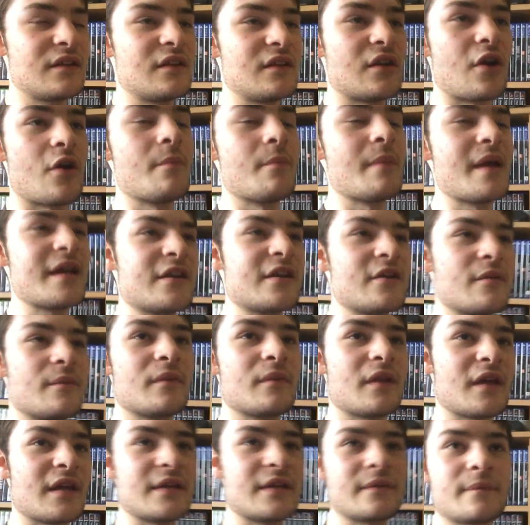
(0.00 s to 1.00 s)
You know, make
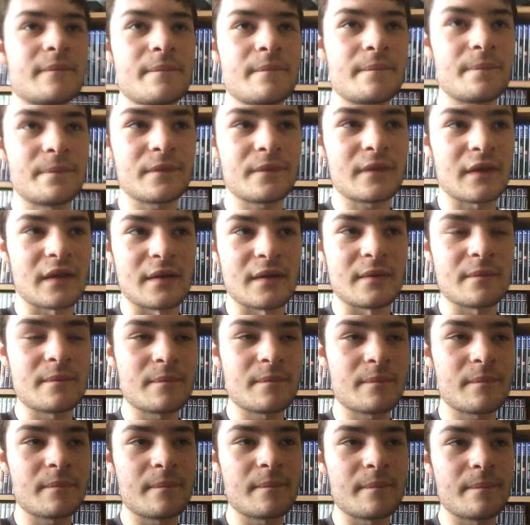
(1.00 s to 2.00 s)
them like
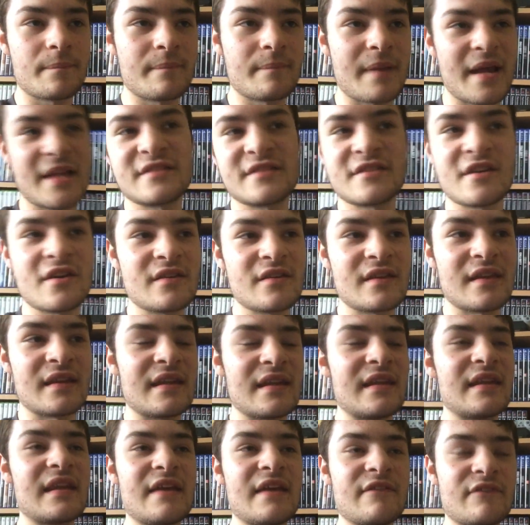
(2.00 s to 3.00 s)
better
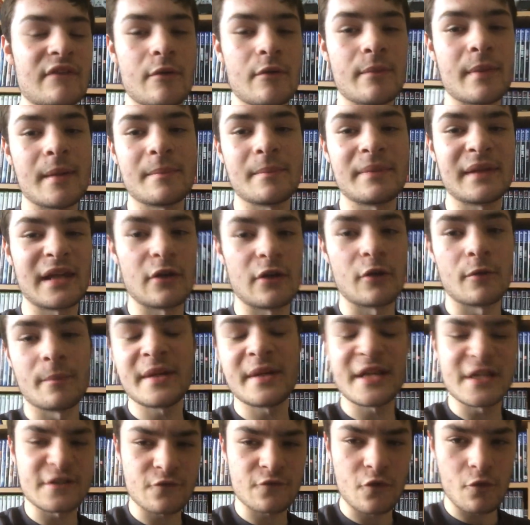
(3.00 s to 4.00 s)
than if they were being played on a
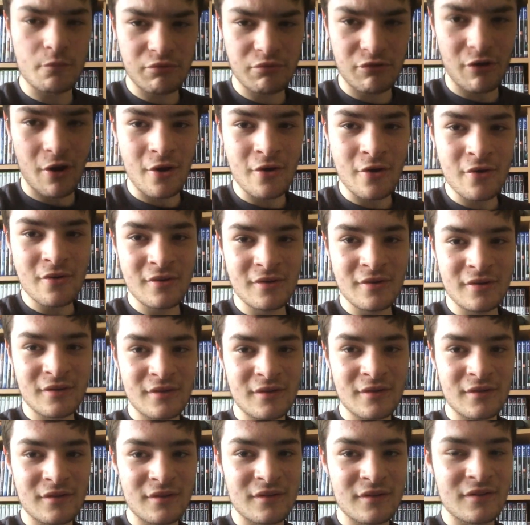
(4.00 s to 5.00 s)
PS4 Pro.
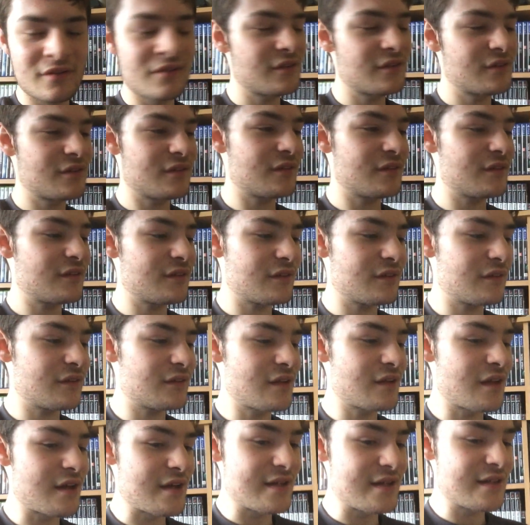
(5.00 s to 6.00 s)

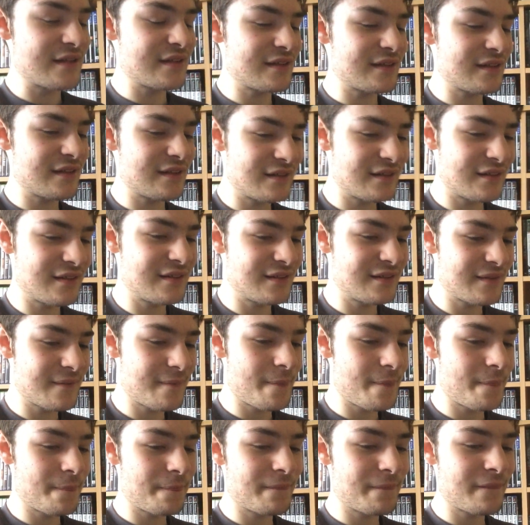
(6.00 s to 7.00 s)
Like,
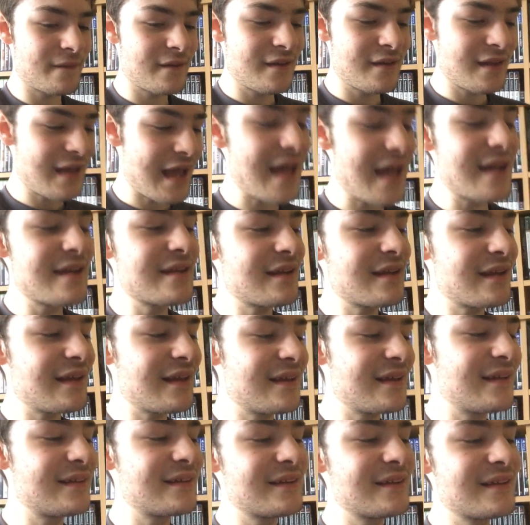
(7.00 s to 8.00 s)
and
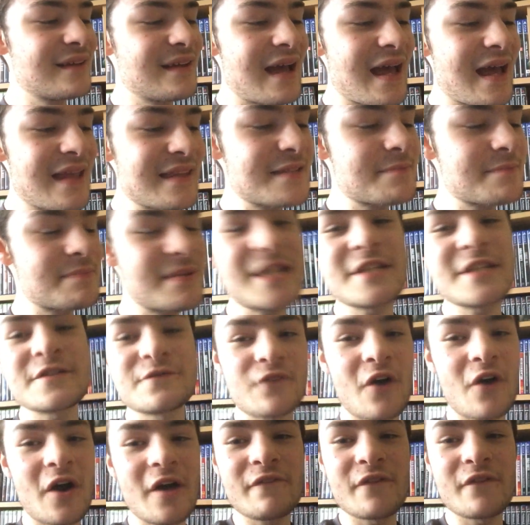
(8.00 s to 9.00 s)
this
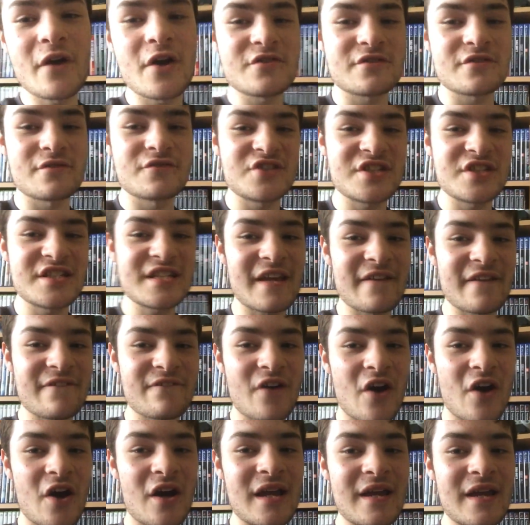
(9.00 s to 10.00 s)
PS5 version of GTA
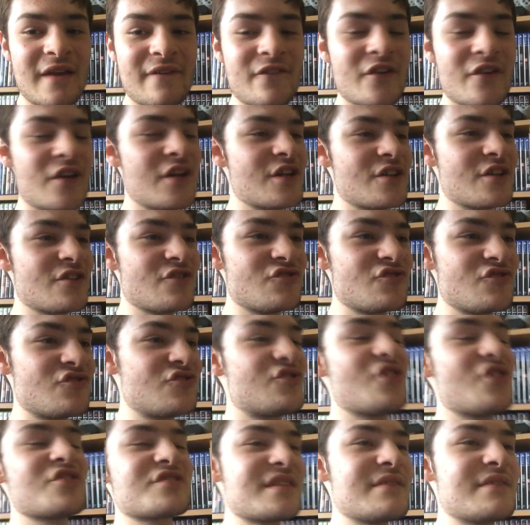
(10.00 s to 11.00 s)
5
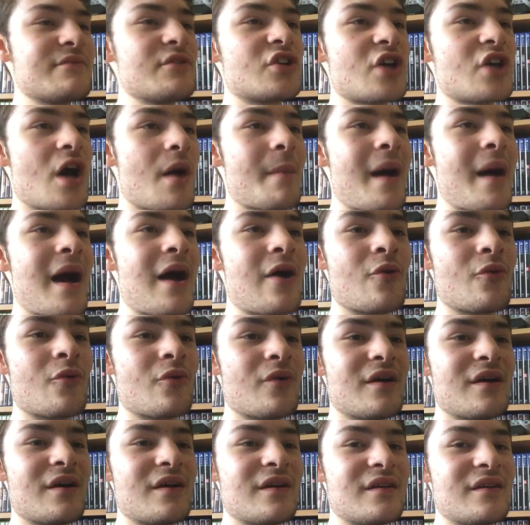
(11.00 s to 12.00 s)
doesn't even come
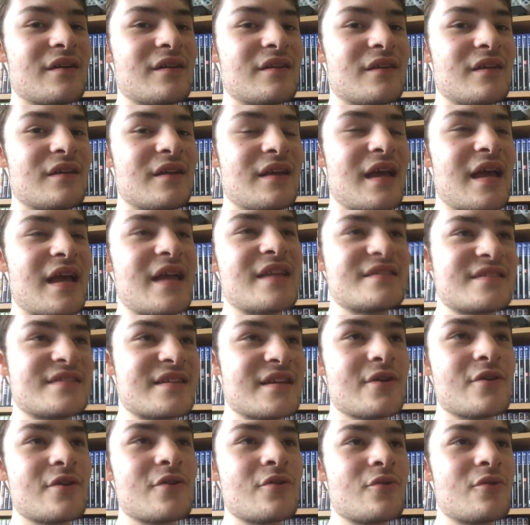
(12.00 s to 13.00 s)
out
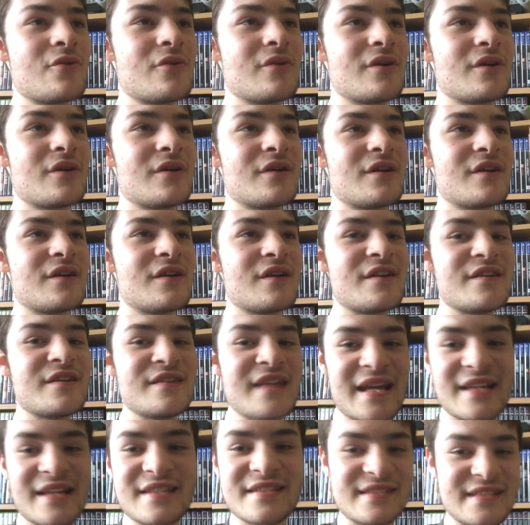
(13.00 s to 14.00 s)
until
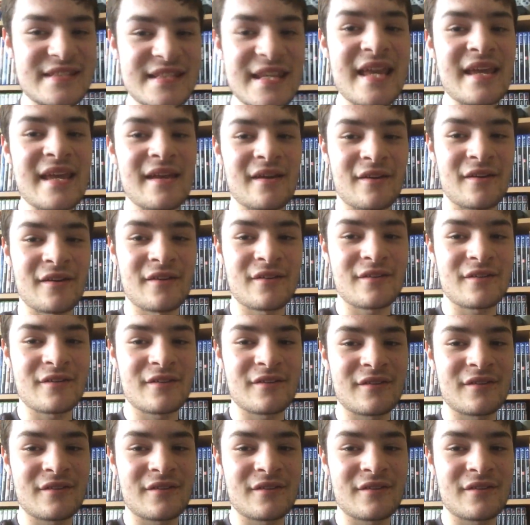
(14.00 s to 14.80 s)
next year.